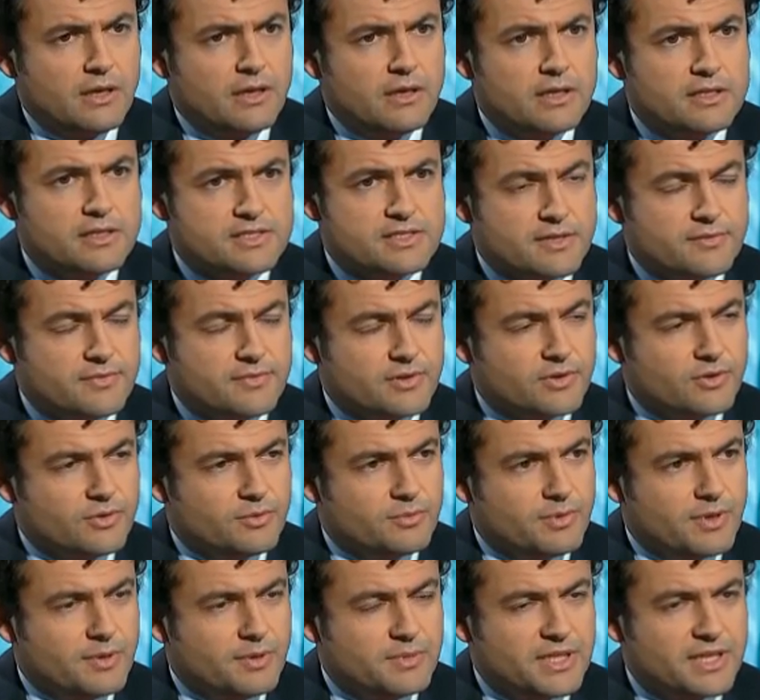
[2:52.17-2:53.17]
It's
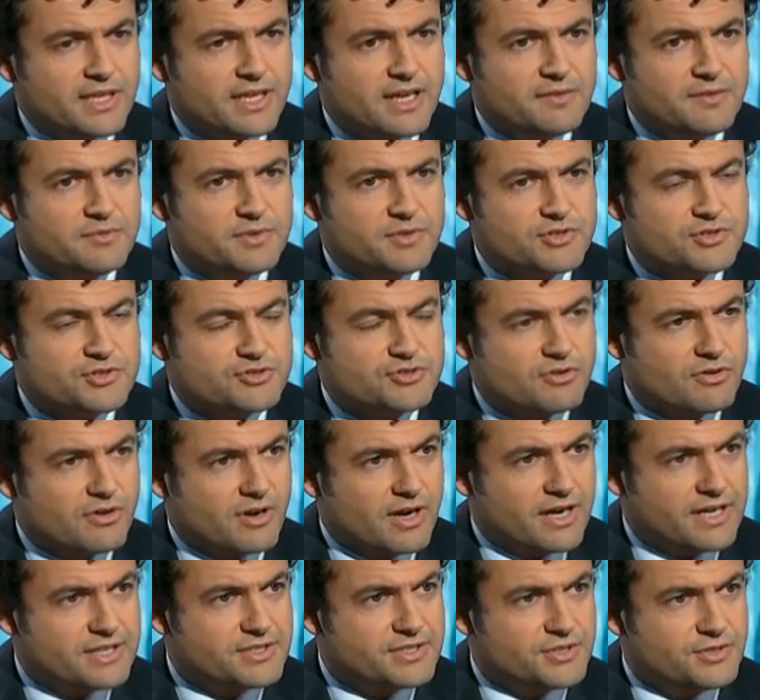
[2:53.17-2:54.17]
difficult. I mean, the government has
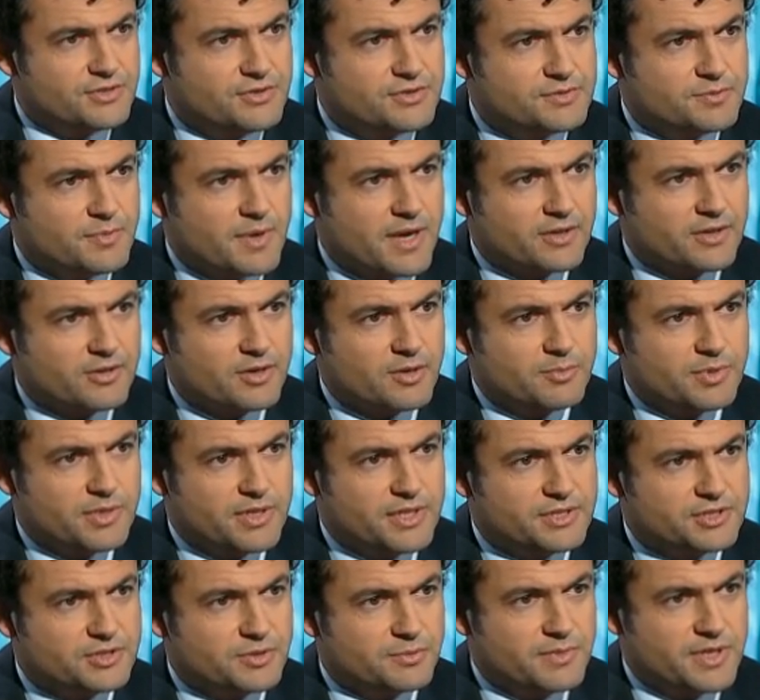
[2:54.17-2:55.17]
tried to use
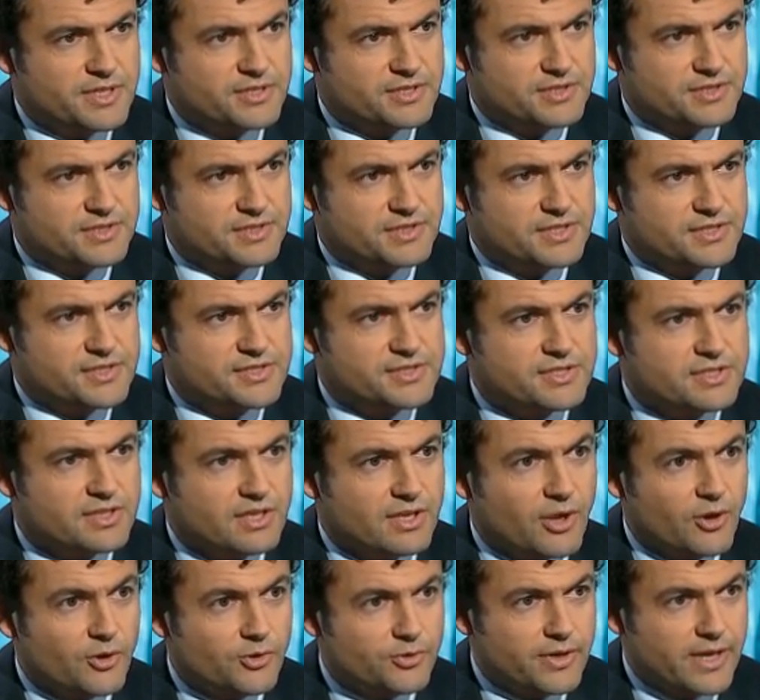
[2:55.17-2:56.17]
macroprudential measures to
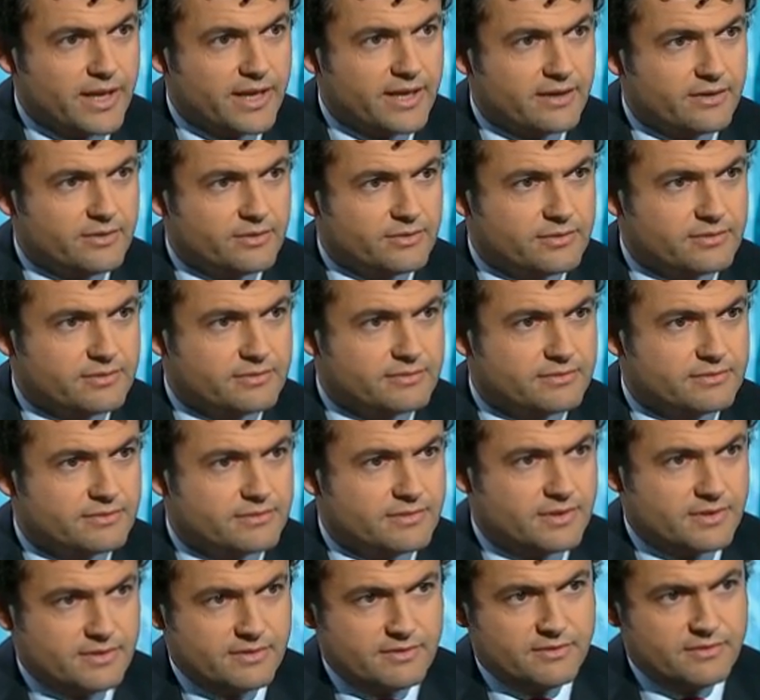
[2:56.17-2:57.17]
slow down
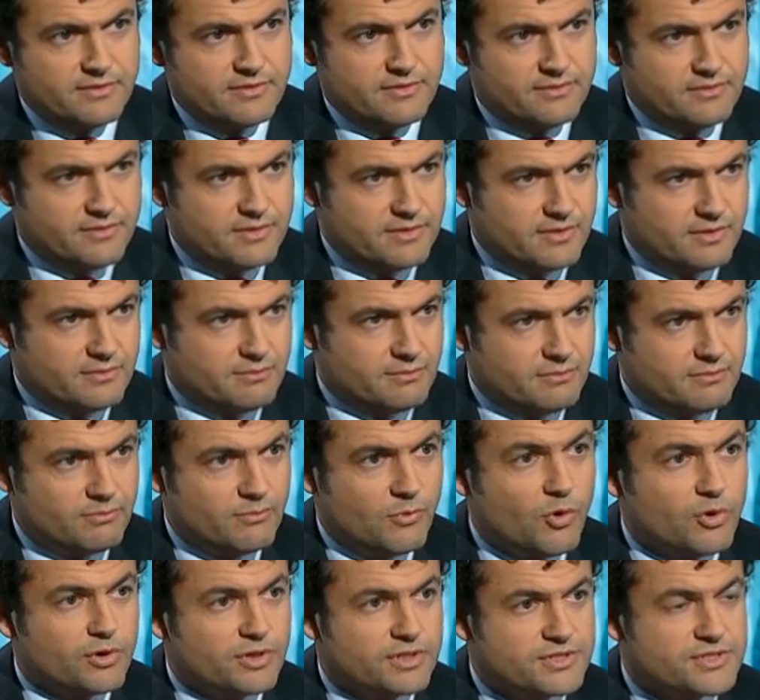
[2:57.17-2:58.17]
the
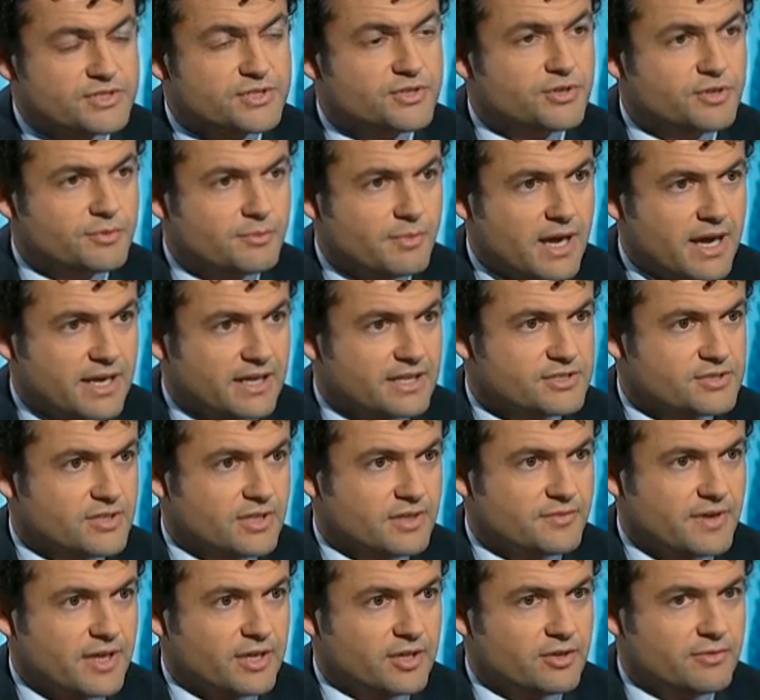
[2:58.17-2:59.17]
more concerned markets
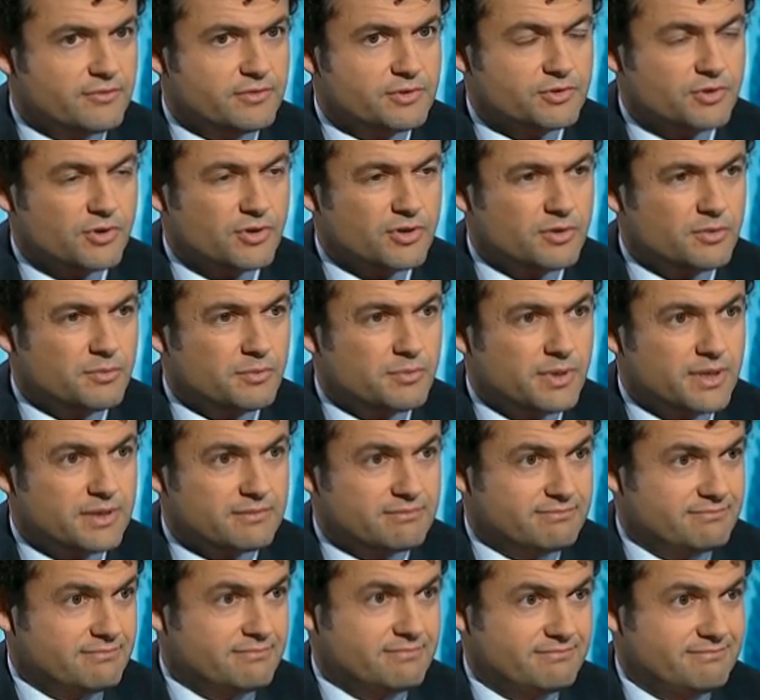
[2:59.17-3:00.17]
like Vancouver and Toronto,
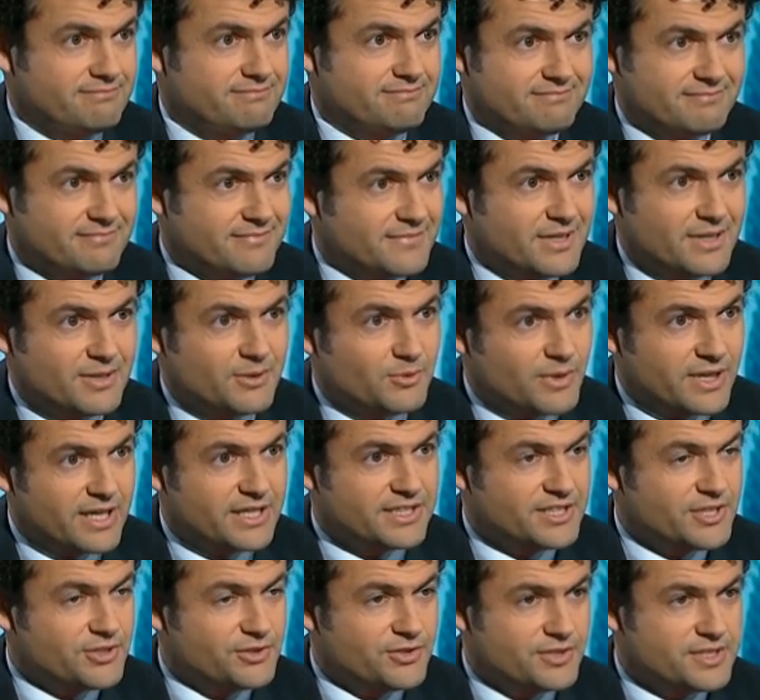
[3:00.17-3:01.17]
but we
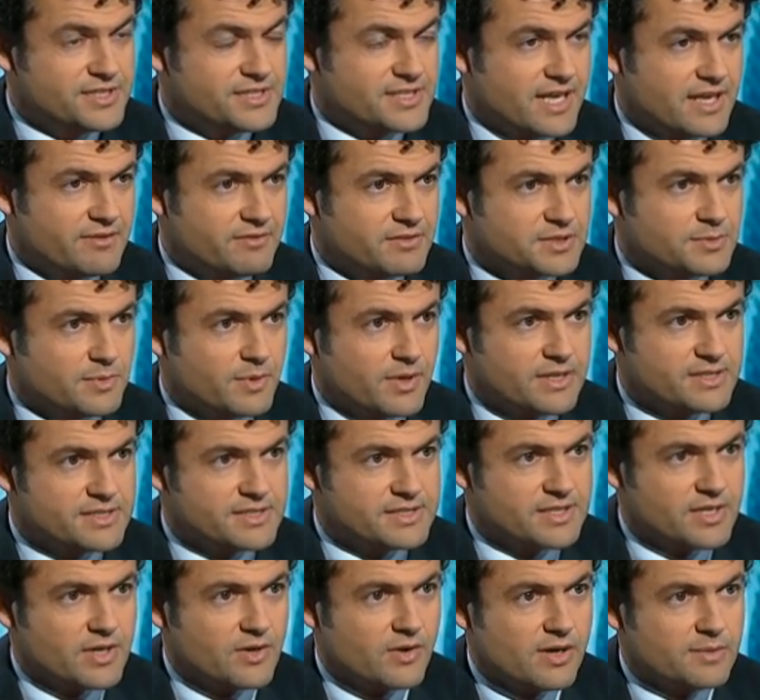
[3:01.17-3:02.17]
continue to see average
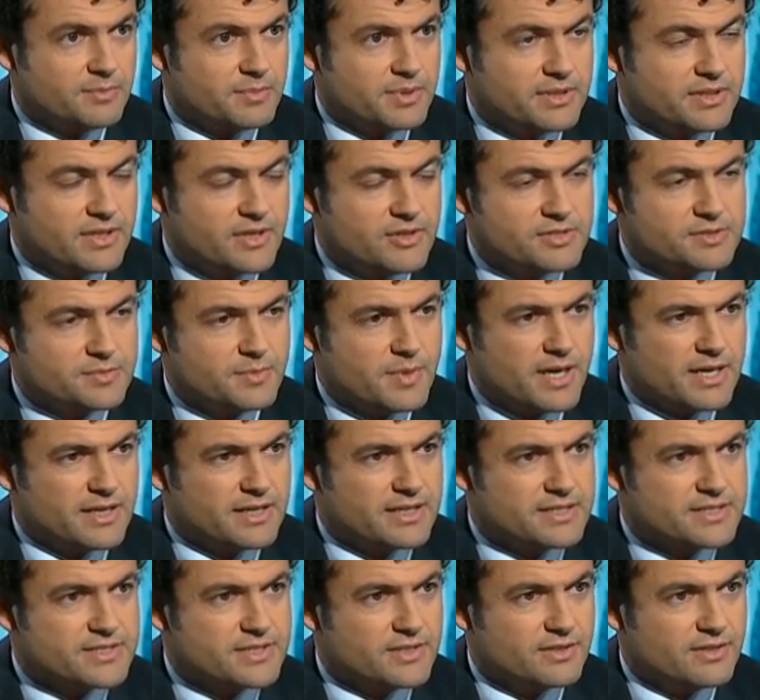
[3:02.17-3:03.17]
prices go up in those
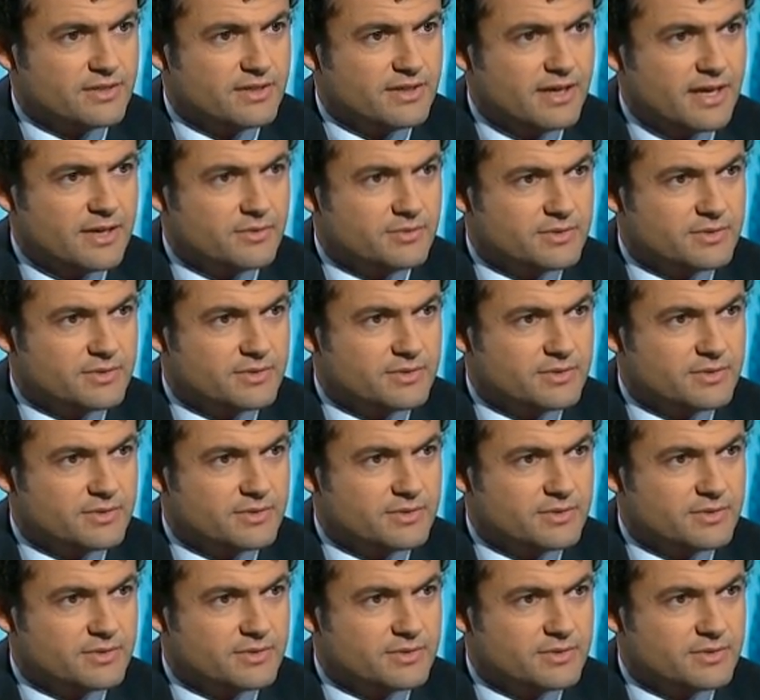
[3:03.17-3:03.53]
markets. So I